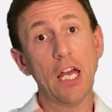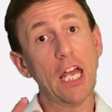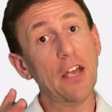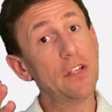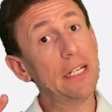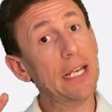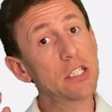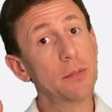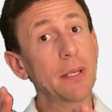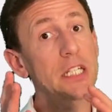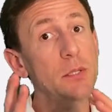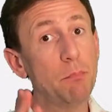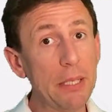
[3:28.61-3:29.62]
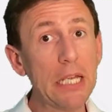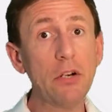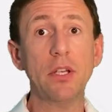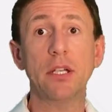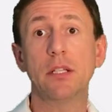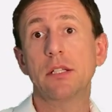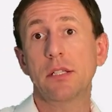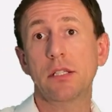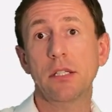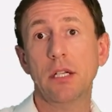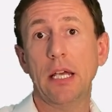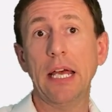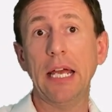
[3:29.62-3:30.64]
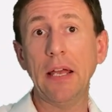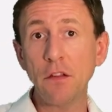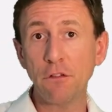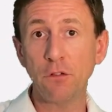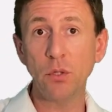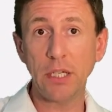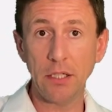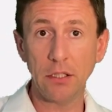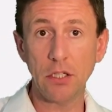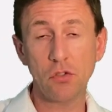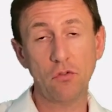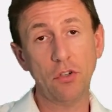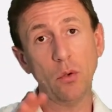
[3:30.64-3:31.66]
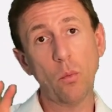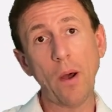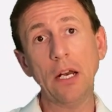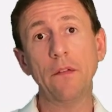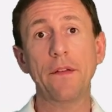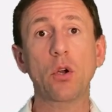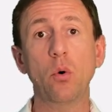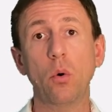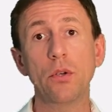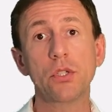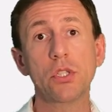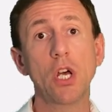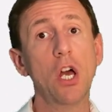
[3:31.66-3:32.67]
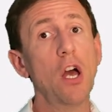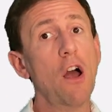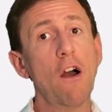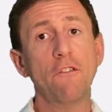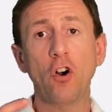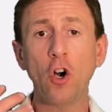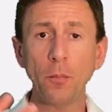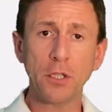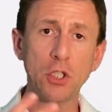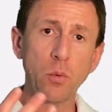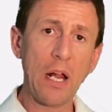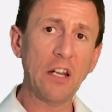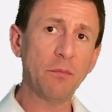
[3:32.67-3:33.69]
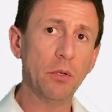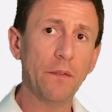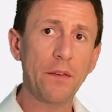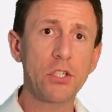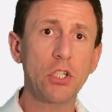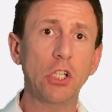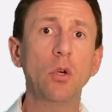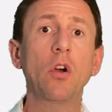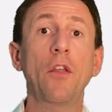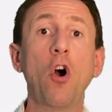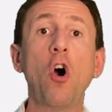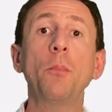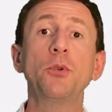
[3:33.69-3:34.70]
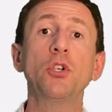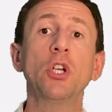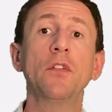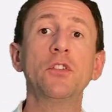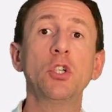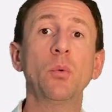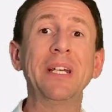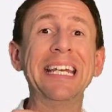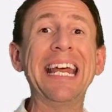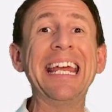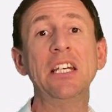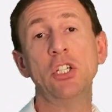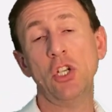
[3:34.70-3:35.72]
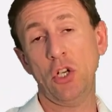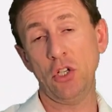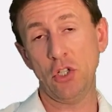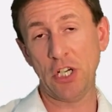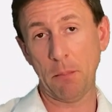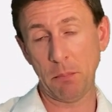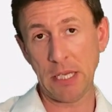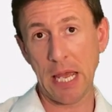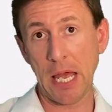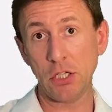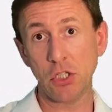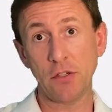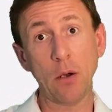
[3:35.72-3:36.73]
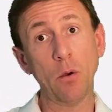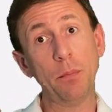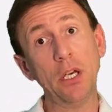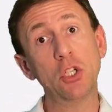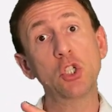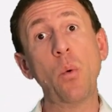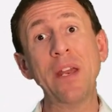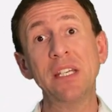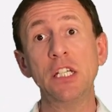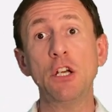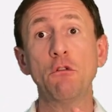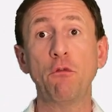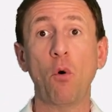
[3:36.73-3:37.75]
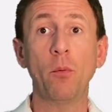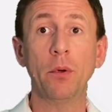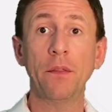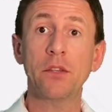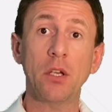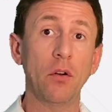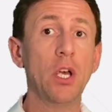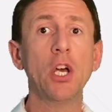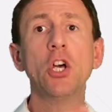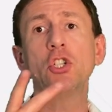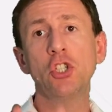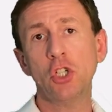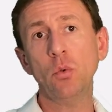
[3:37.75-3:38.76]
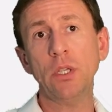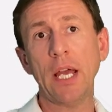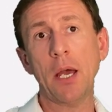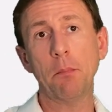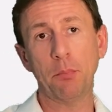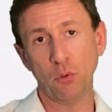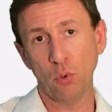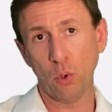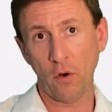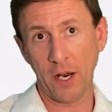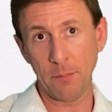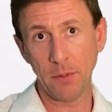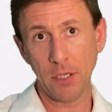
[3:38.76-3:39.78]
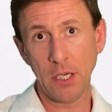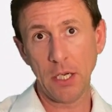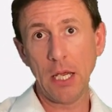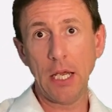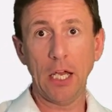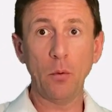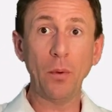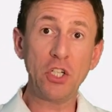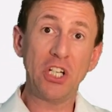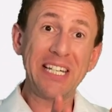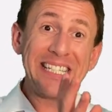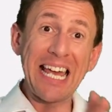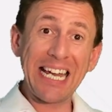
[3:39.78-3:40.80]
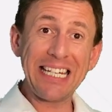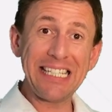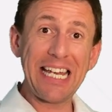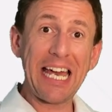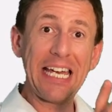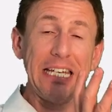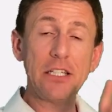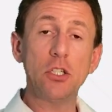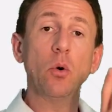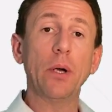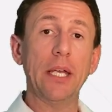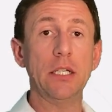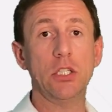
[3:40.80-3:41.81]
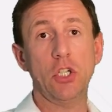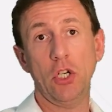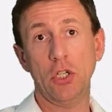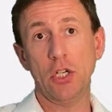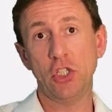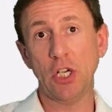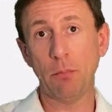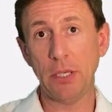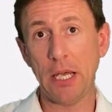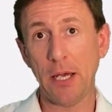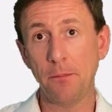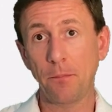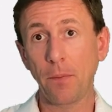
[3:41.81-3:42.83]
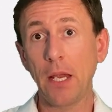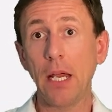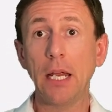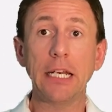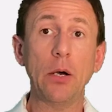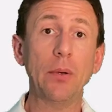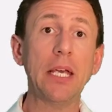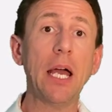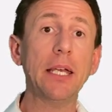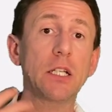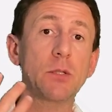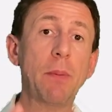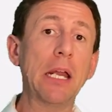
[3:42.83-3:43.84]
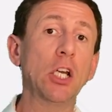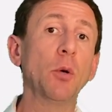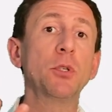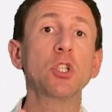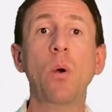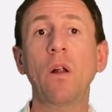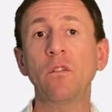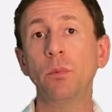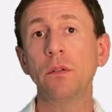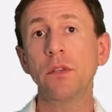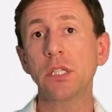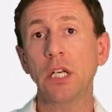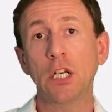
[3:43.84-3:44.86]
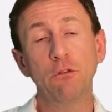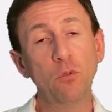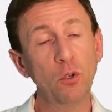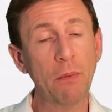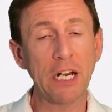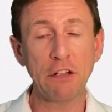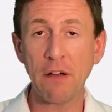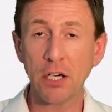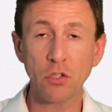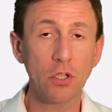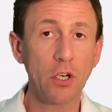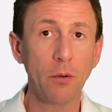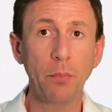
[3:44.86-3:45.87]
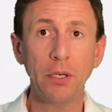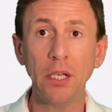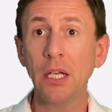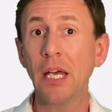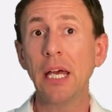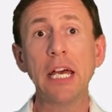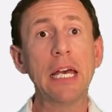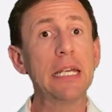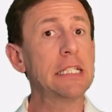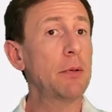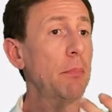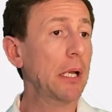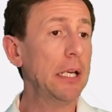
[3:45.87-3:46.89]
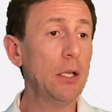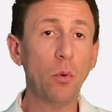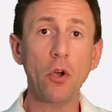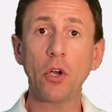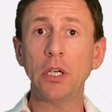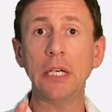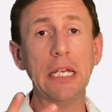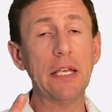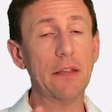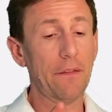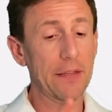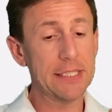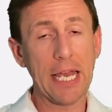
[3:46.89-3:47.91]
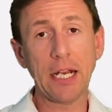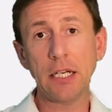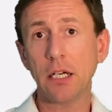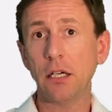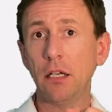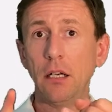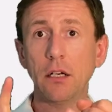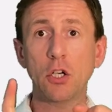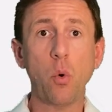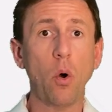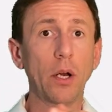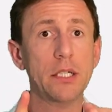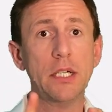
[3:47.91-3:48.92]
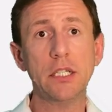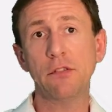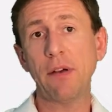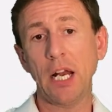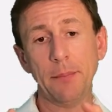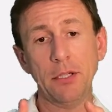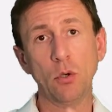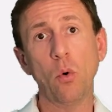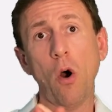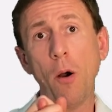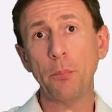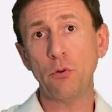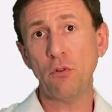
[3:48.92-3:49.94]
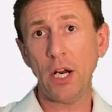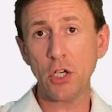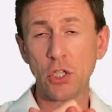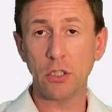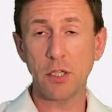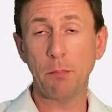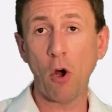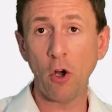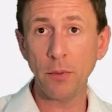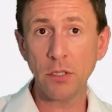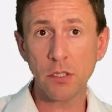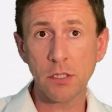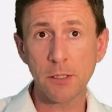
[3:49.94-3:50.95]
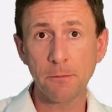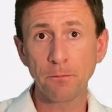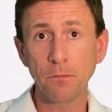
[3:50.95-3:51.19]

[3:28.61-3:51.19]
If you'd like some experience in the food industry while on the course, for up to 12 months, you've got the option of doing an internship here. So that would be a 24-month or 2-year programme in which your second year is your internship year. Now here you'll spend up to 12 months in a food manufacturing company, typically working in either the technical, quality, development or operational departments.